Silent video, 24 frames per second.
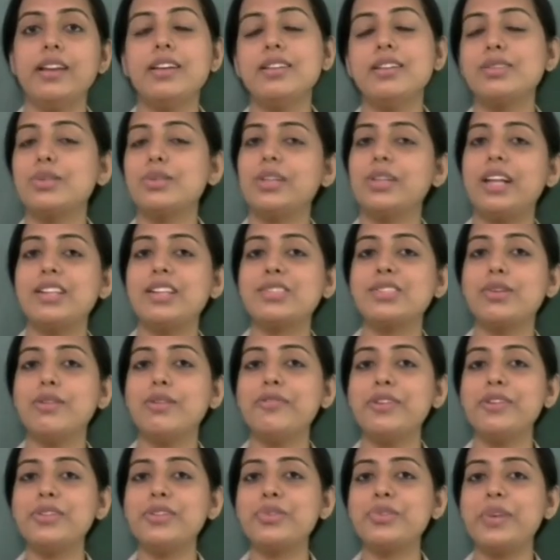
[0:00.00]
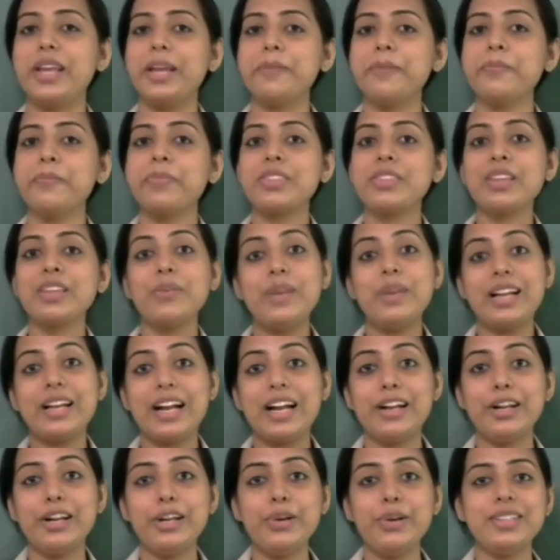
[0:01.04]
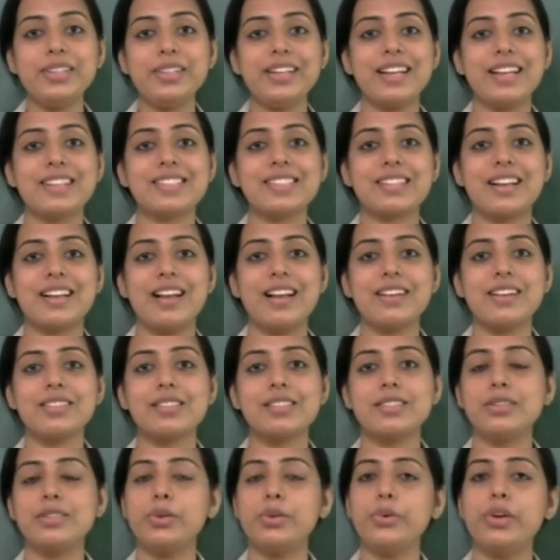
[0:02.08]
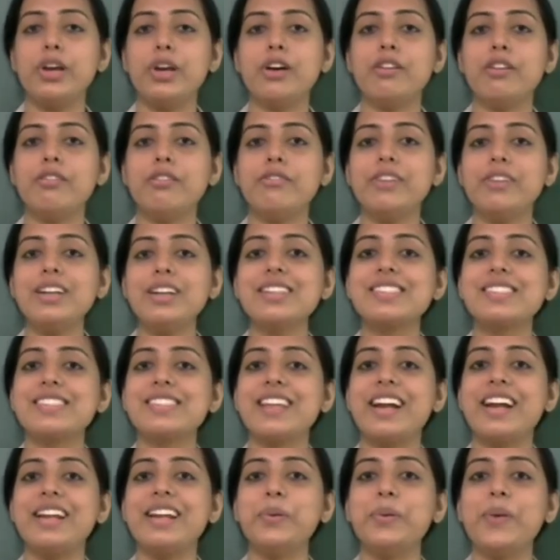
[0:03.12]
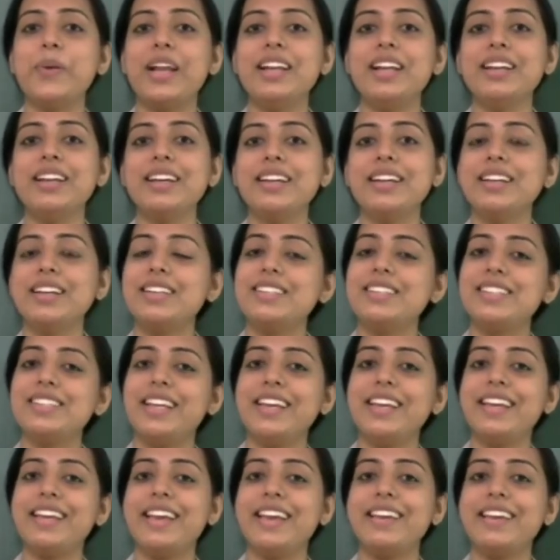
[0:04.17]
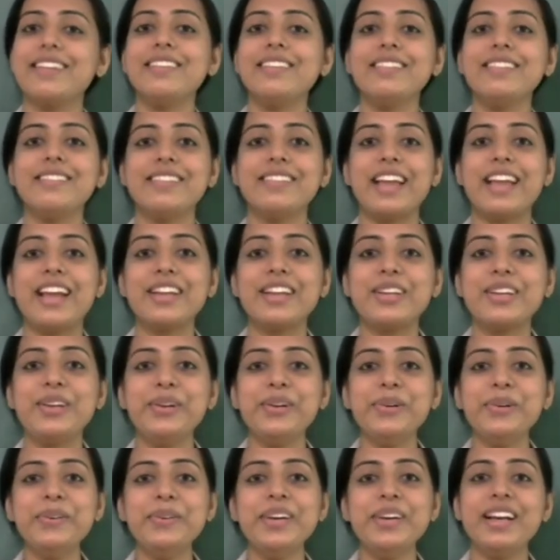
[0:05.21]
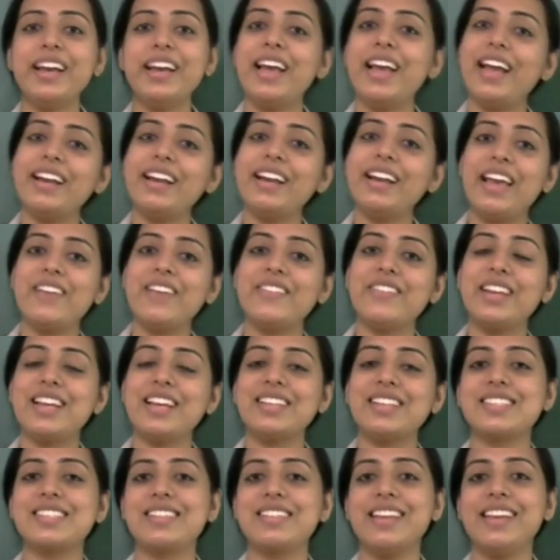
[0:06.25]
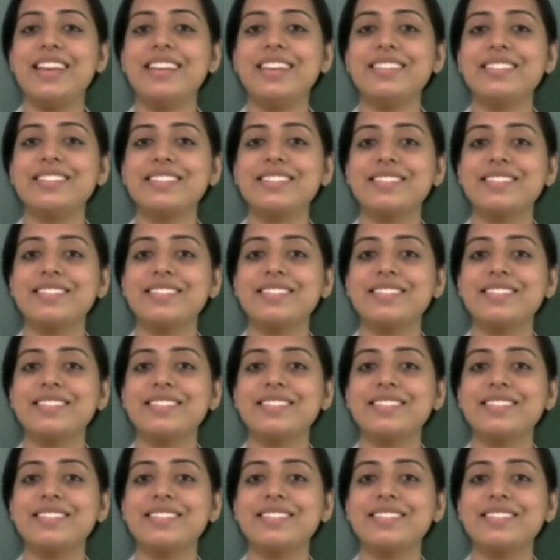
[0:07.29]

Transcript: So that's all for today. We'll continue in the next class. Do your homework, study well, take care. Thank you and have a nice day.